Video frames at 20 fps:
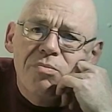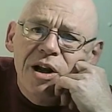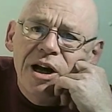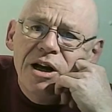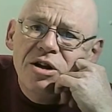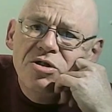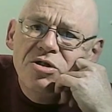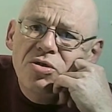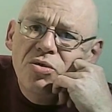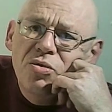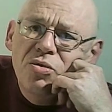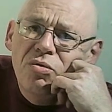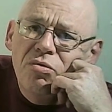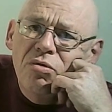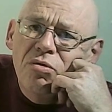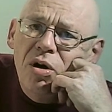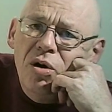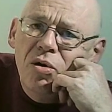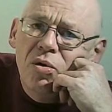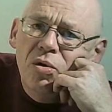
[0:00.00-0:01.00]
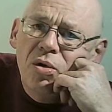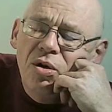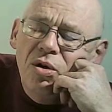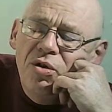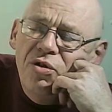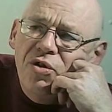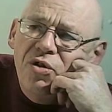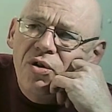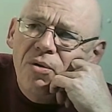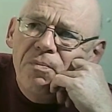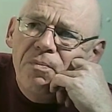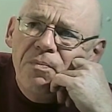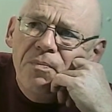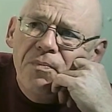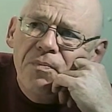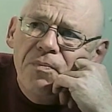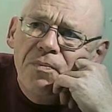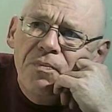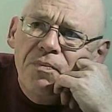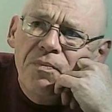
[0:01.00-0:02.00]
play two roles.
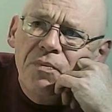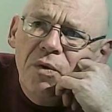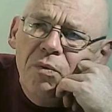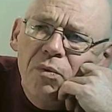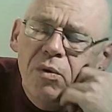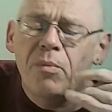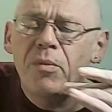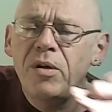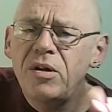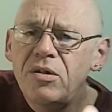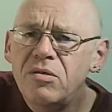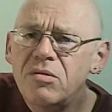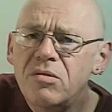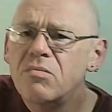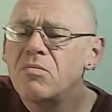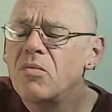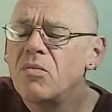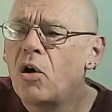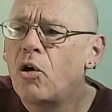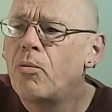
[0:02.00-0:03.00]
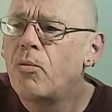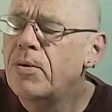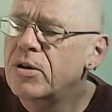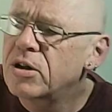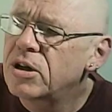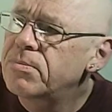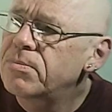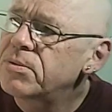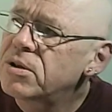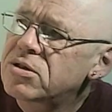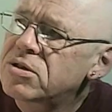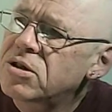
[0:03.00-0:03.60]
When we opened up the